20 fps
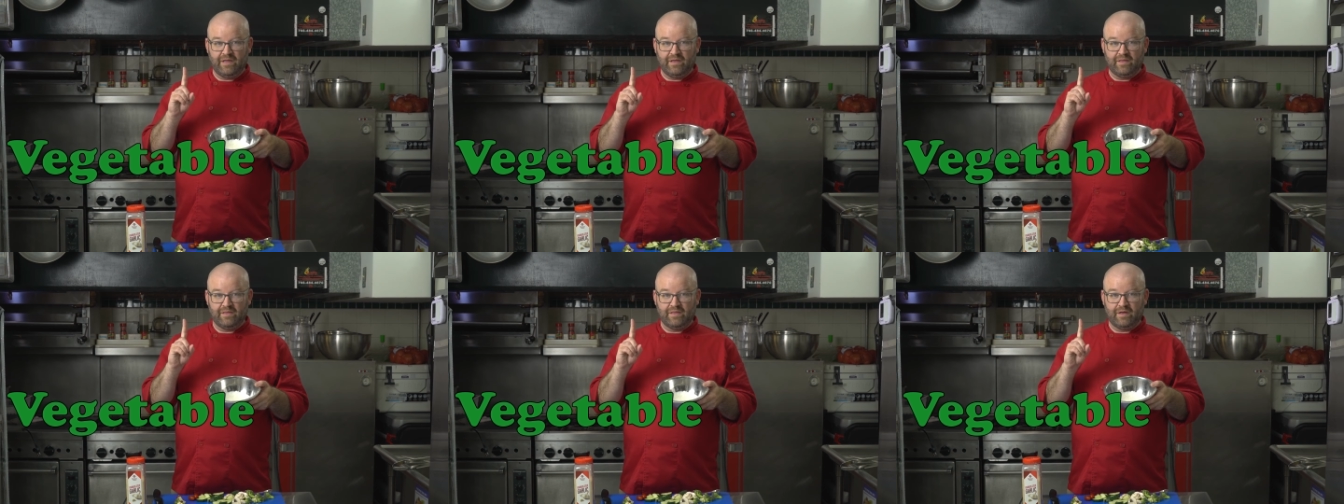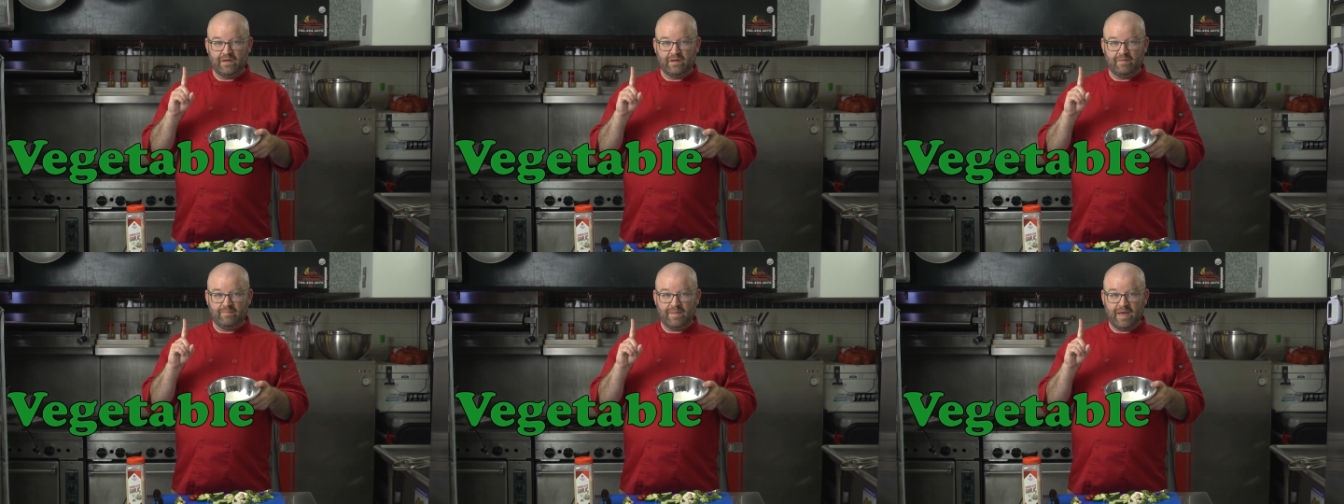
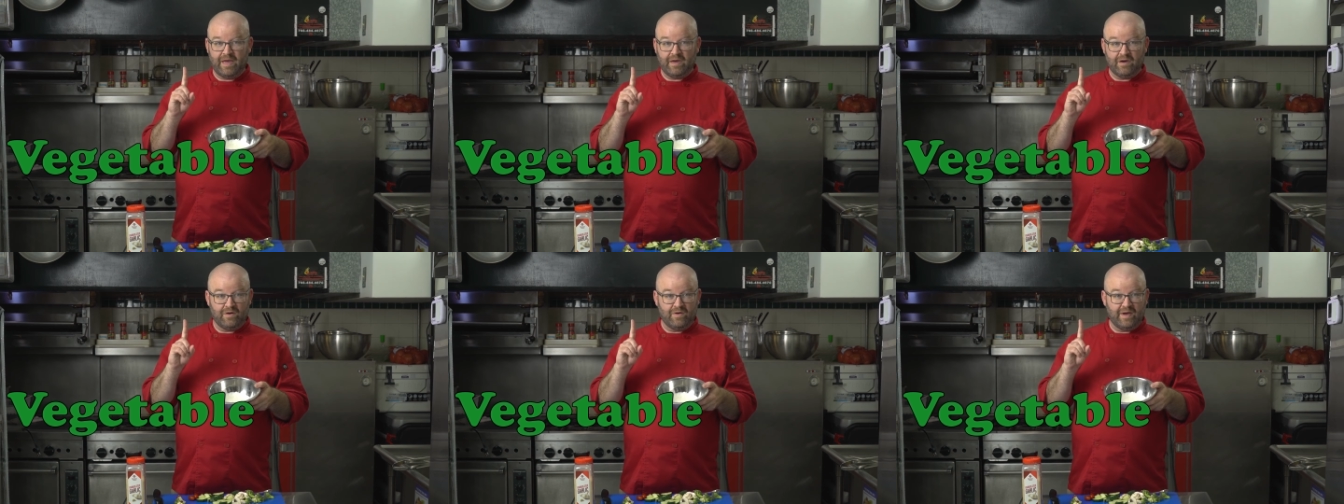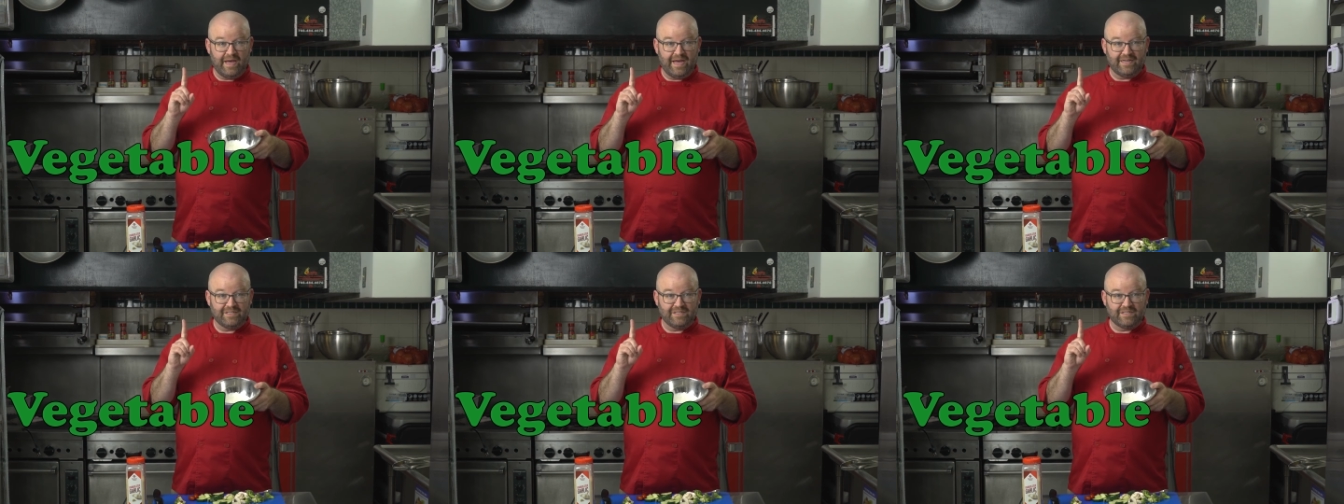The mayo
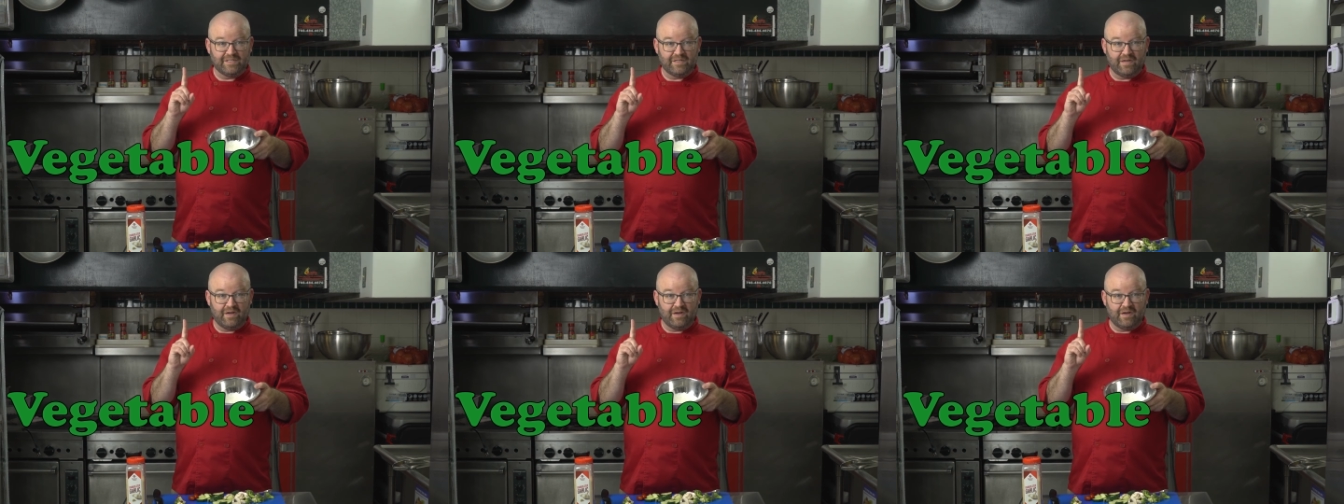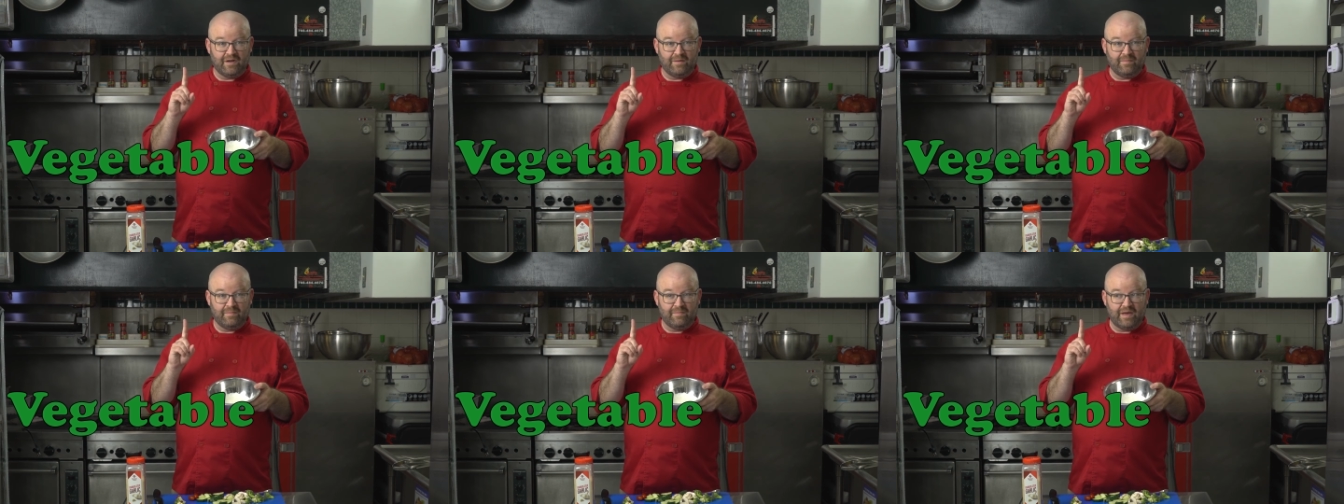has
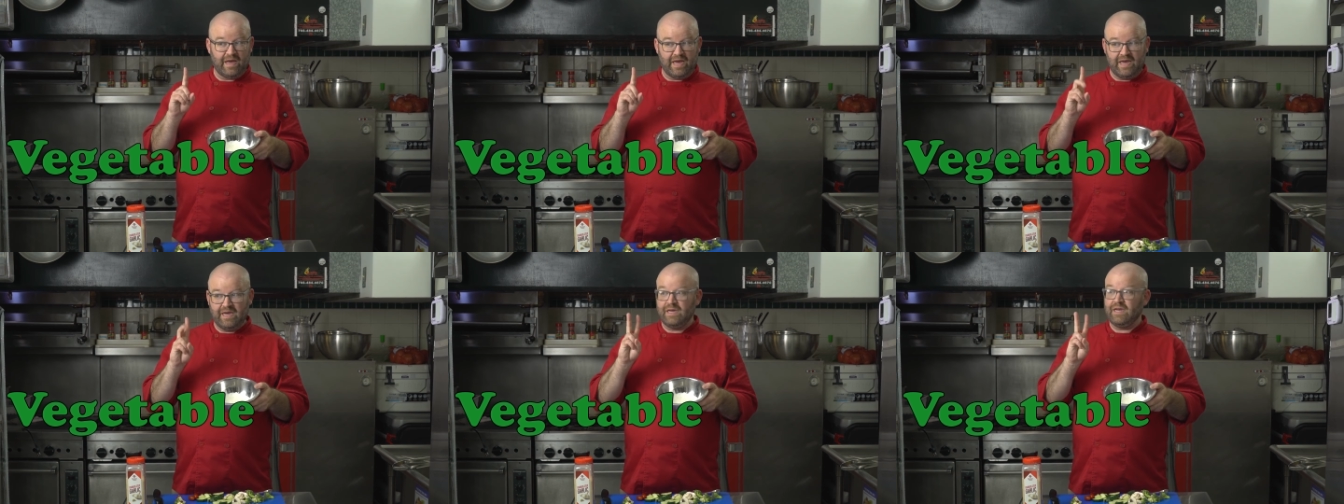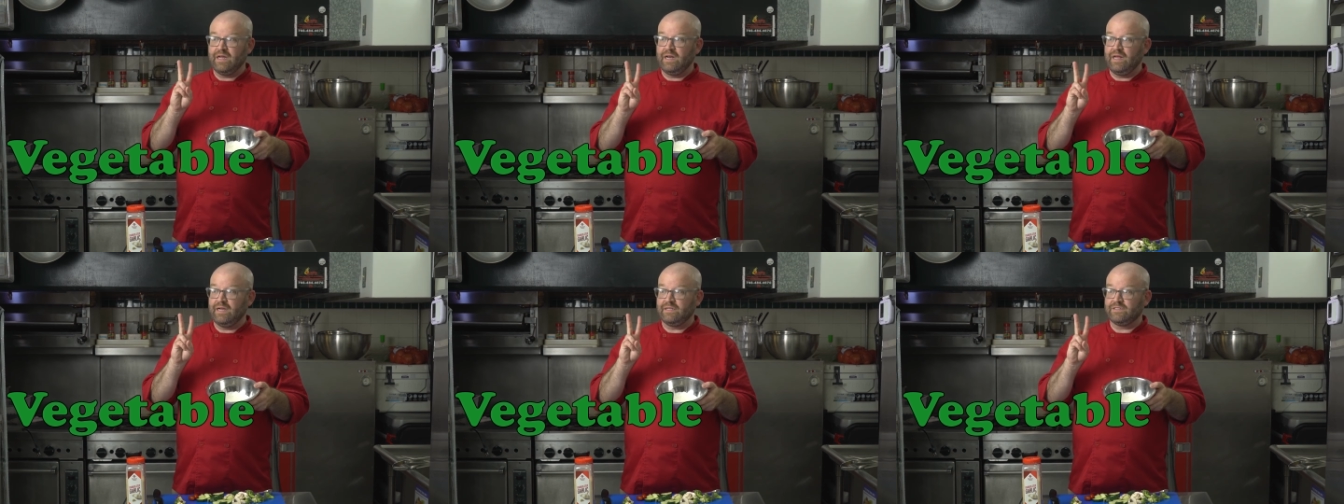some egg
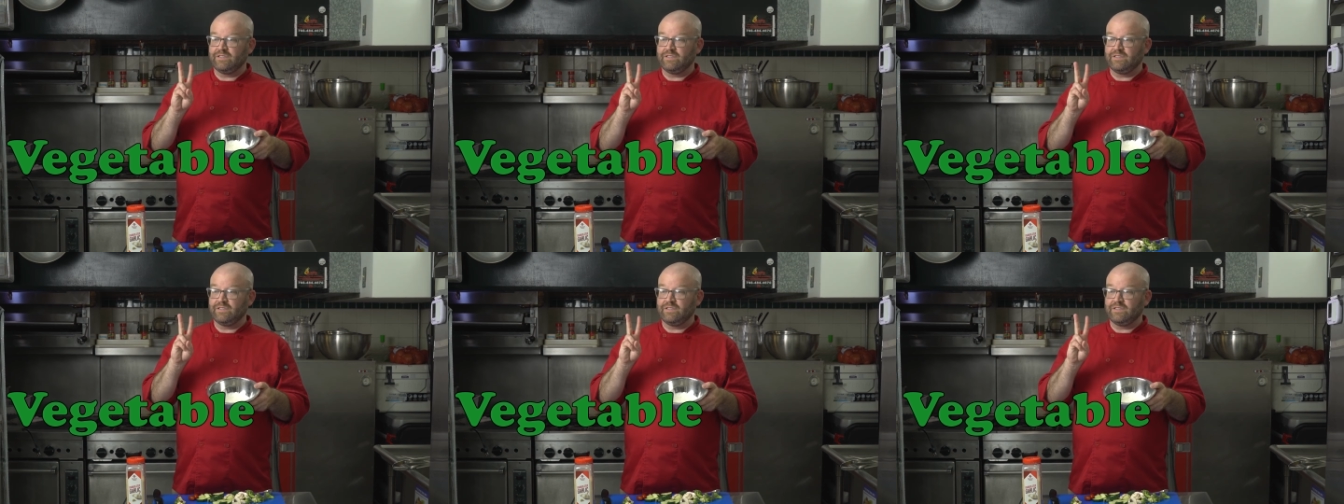in it,